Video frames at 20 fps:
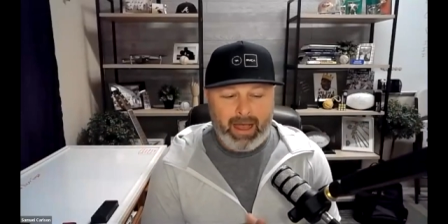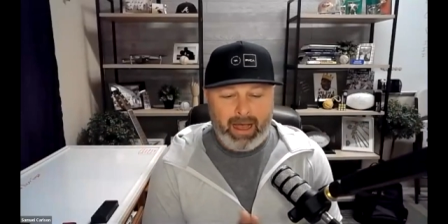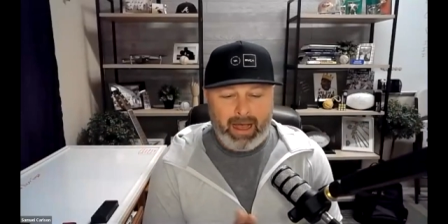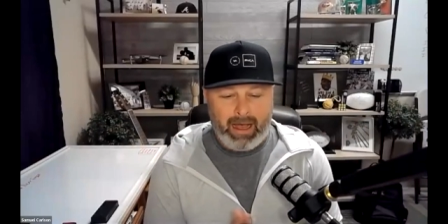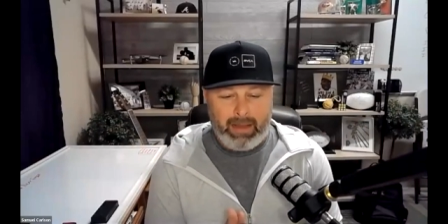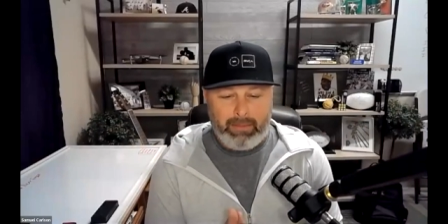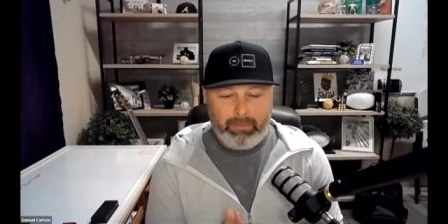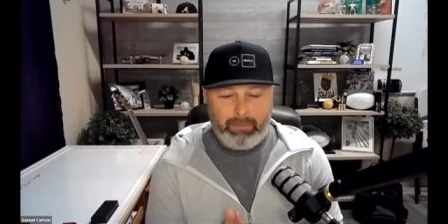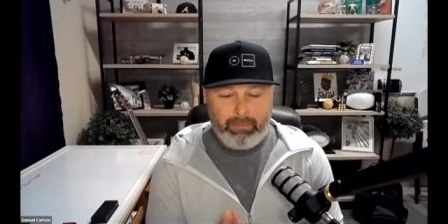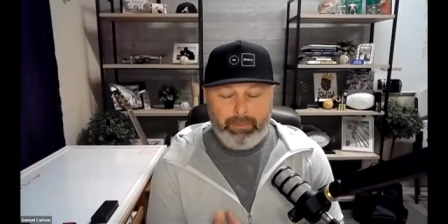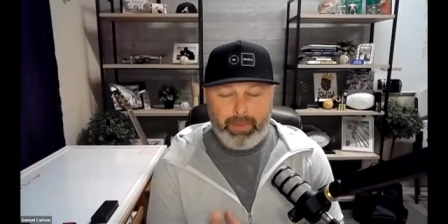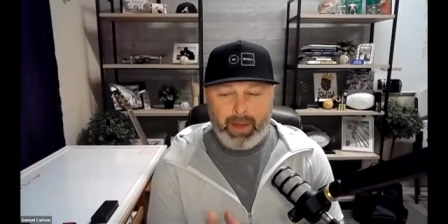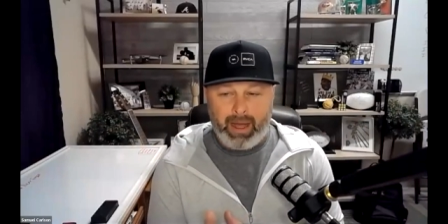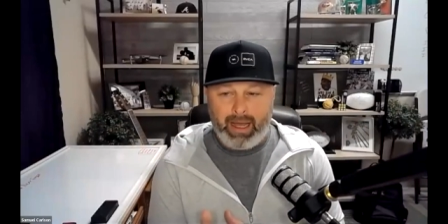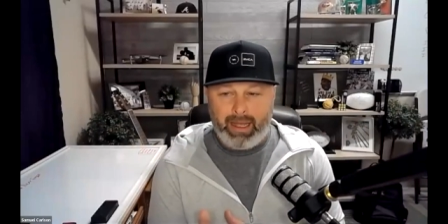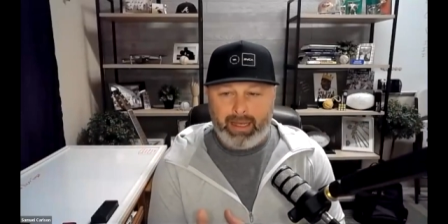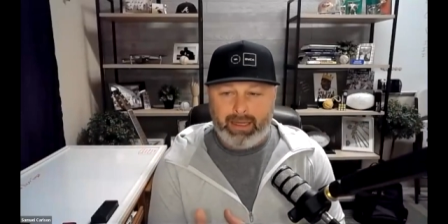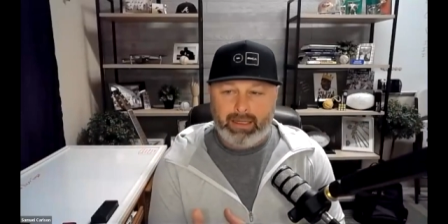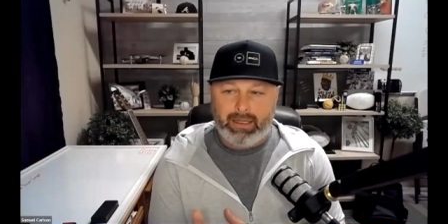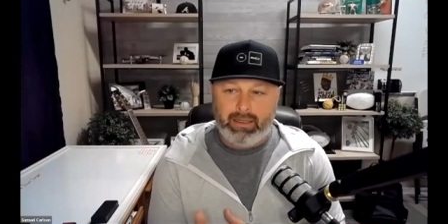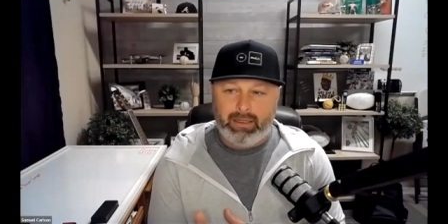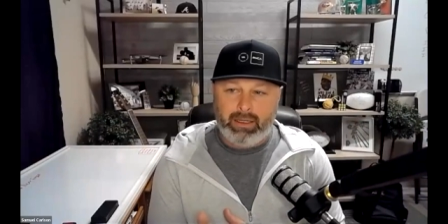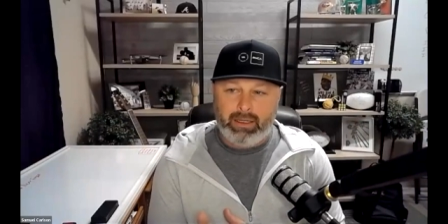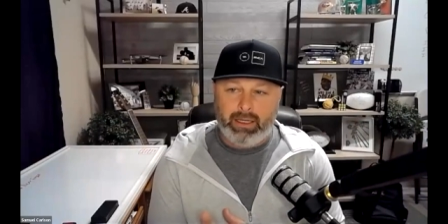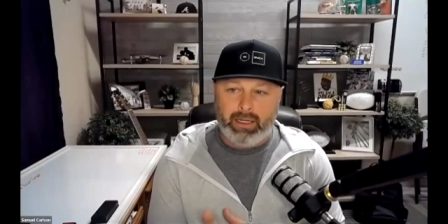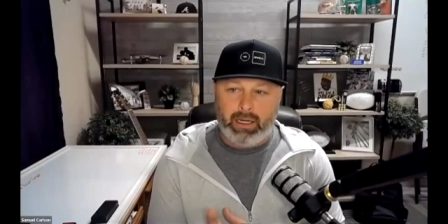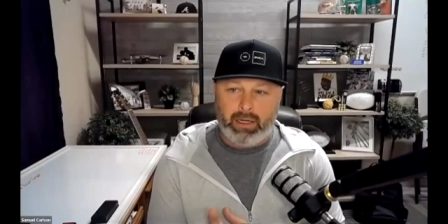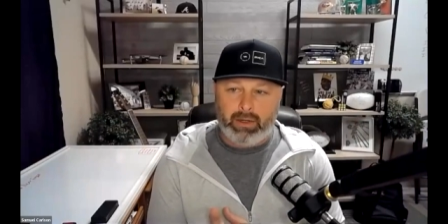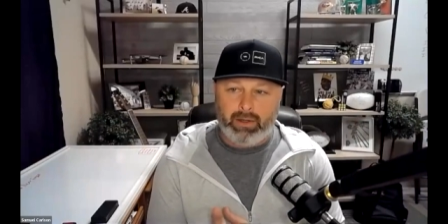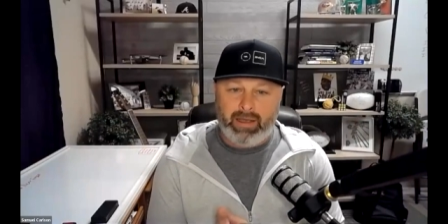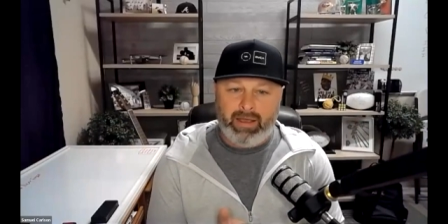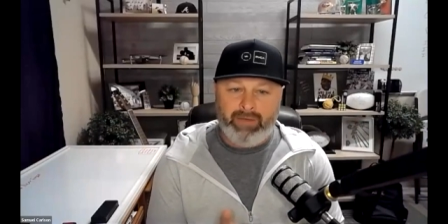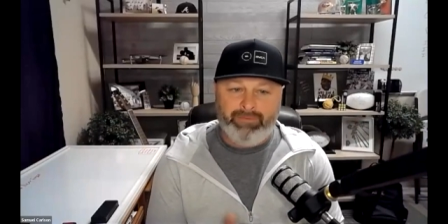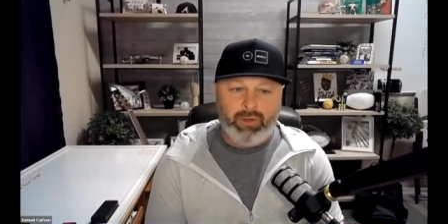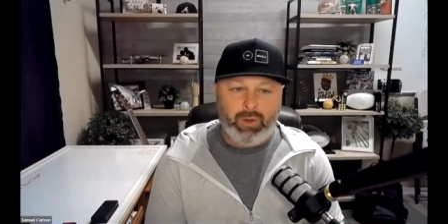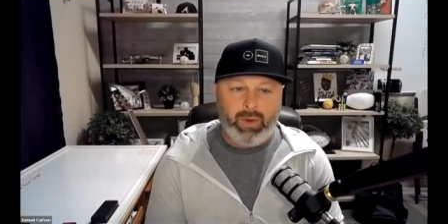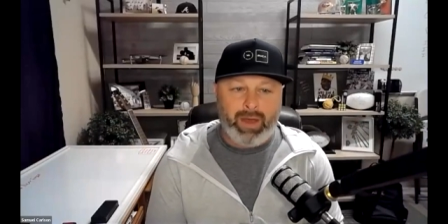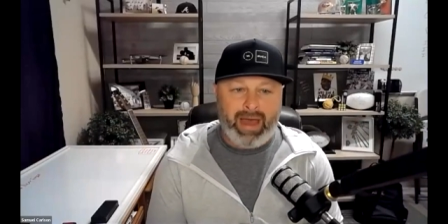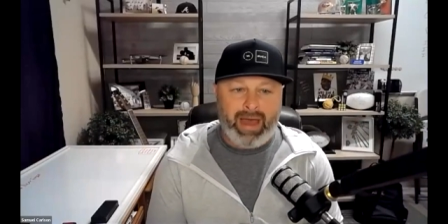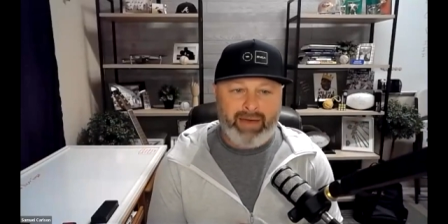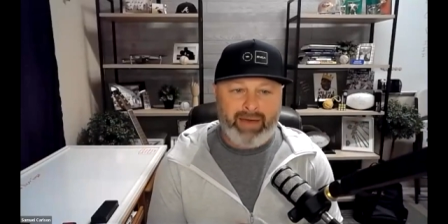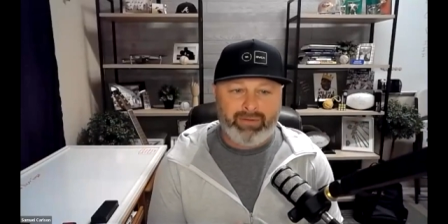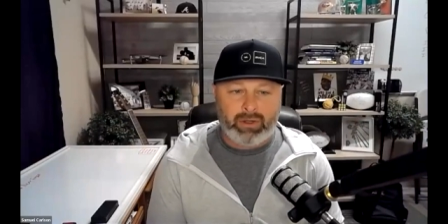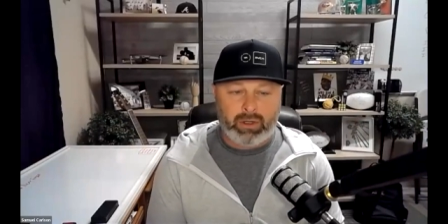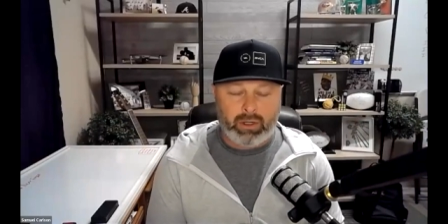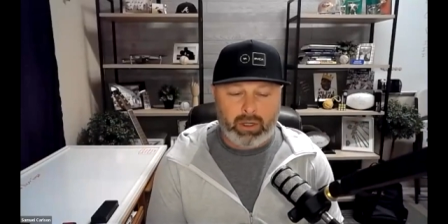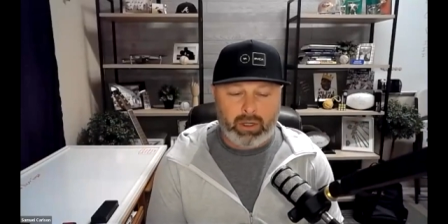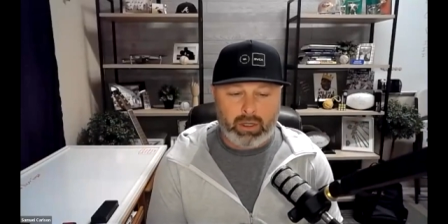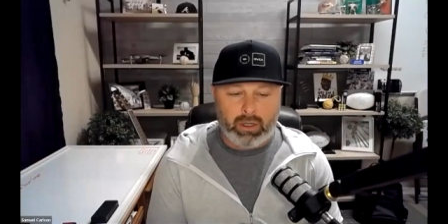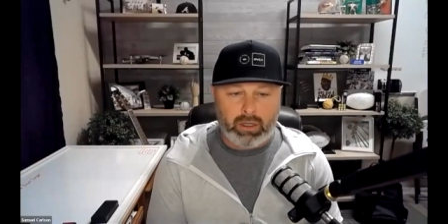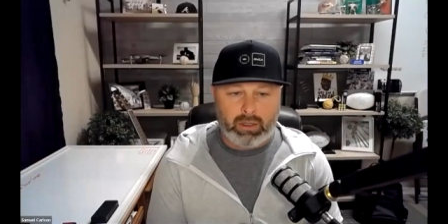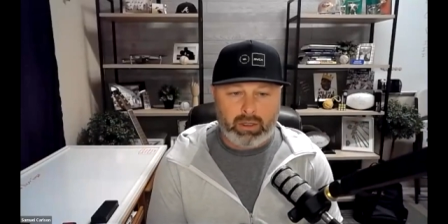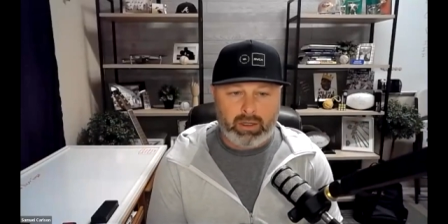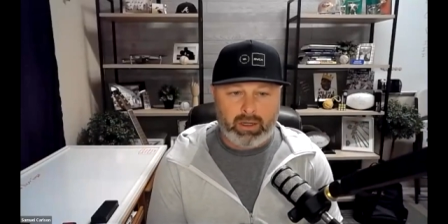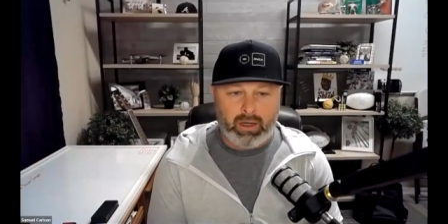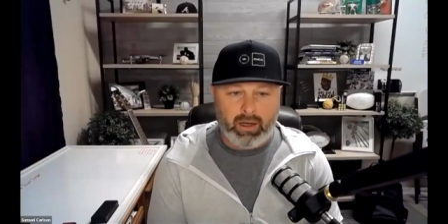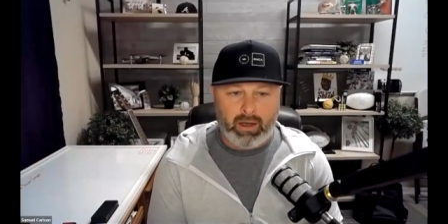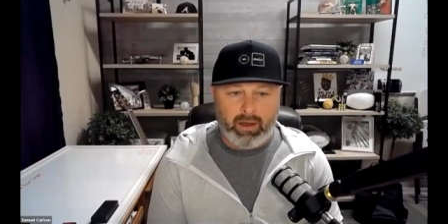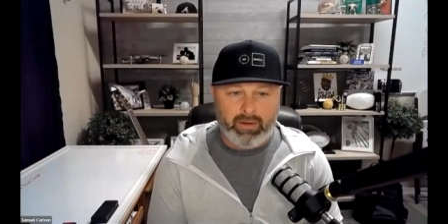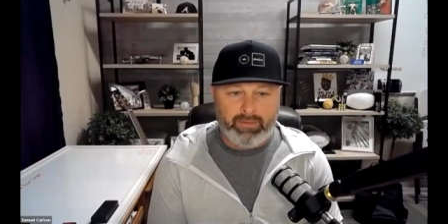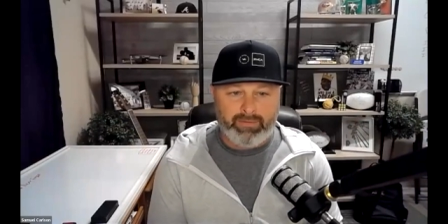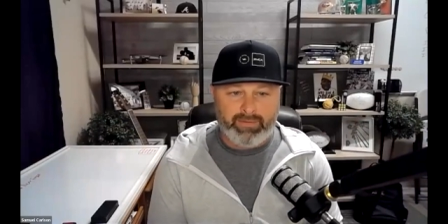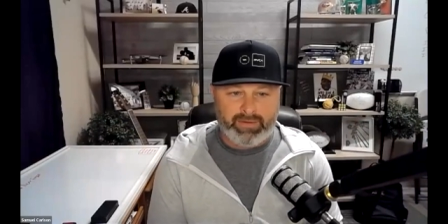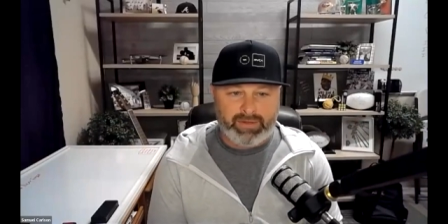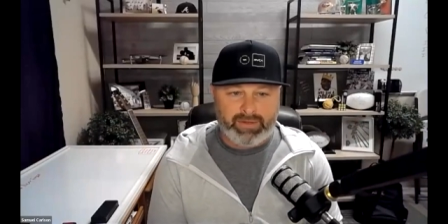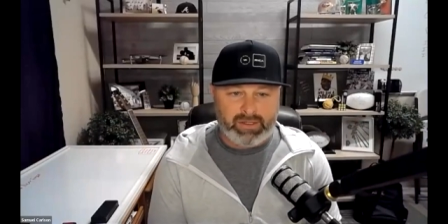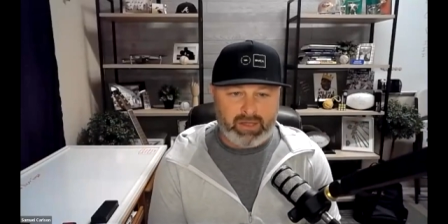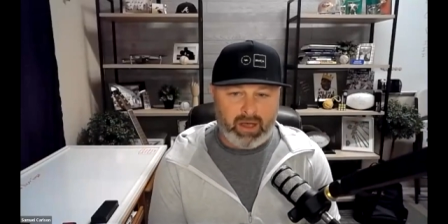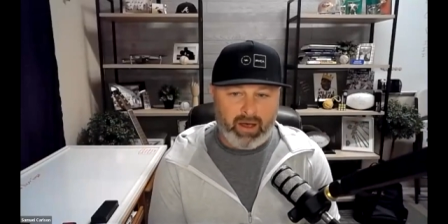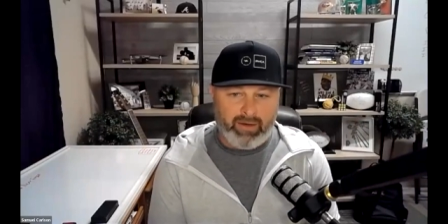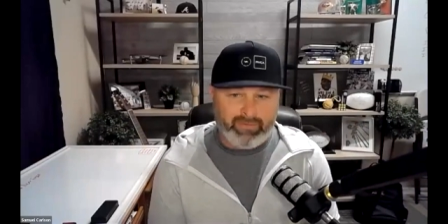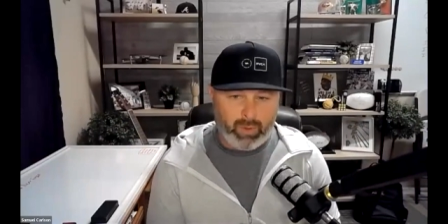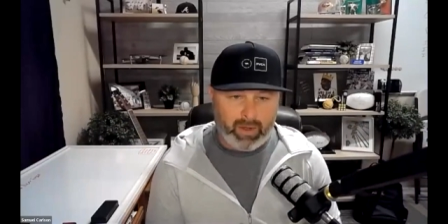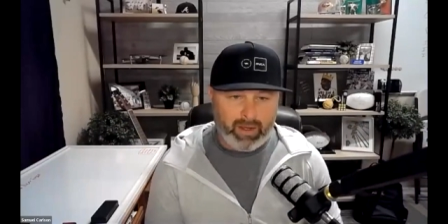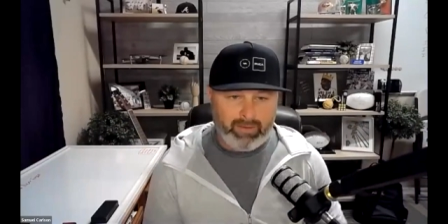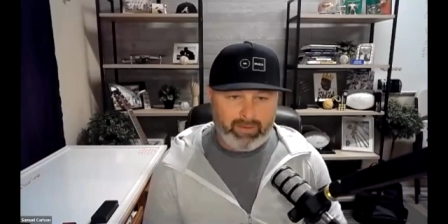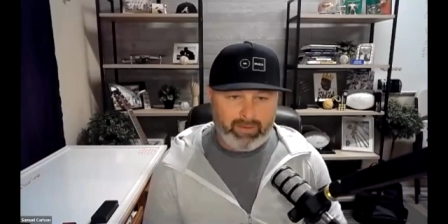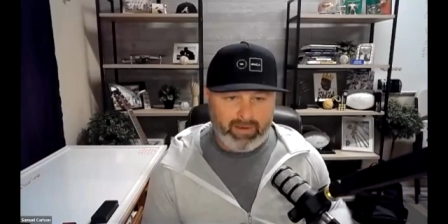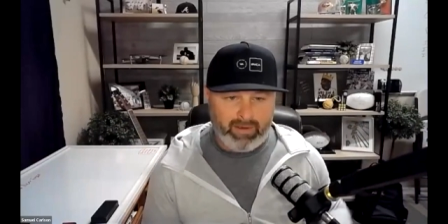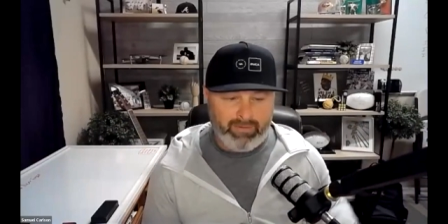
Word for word: uh, but you know, if you haven't heard of Softwave,